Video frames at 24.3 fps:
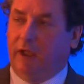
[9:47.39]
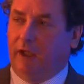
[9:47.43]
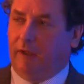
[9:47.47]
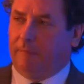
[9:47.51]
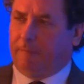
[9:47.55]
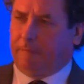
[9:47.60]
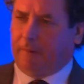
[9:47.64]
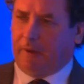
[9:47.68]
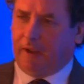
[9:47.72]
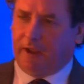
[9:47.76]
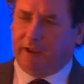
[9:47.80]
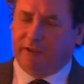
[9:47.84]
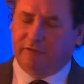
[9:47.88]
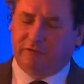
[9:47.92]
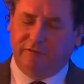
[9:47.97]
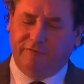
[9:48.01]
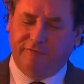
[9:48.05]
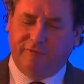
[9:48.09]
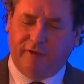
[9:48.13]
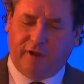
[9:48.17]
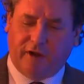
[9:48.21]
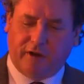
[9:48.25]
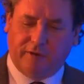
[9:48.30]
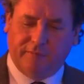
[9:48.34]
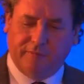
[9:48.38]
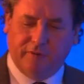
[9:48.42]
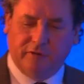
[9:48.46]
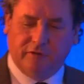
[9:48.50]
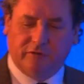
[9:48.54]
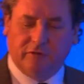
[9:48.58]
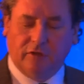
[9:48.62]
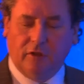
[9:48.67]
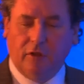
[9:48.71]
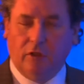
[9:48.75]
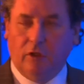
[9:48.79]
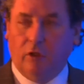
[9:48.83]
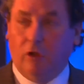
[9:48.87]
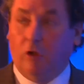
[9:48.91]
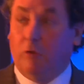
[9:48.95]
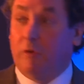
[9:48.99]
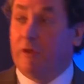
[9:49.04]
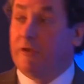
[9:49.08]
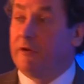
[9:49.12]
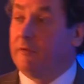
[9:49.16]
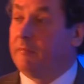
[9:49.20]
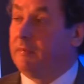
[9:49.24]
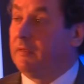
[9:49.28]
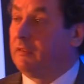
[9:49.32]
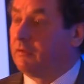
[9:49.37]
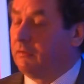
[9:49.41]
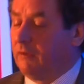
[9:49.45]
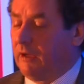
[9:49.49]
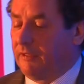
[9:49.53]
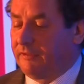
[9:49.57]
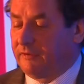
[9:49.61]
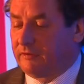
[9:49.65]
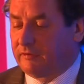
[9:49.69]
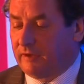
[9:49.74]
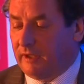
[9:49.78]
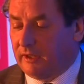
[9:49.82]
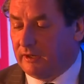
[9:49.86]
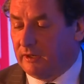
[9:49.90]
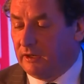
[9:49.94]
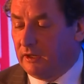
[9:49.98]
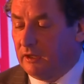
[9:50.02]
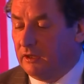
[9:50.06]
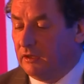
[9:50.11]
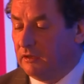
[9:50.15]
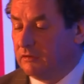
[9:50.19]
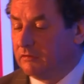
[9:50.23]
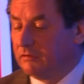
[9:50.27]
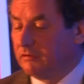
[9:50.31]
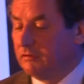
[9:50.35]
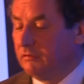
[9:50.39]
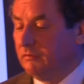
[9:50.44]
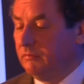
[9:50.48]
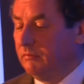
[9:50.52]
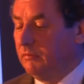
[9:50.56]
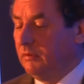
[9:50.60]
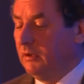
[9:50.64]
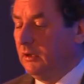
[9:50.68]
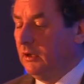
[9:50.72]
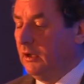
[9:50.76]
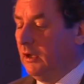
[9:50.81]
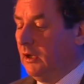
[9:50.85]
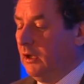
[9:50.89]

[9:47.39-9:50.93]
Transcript: appliance environments or whether it be through other techniques.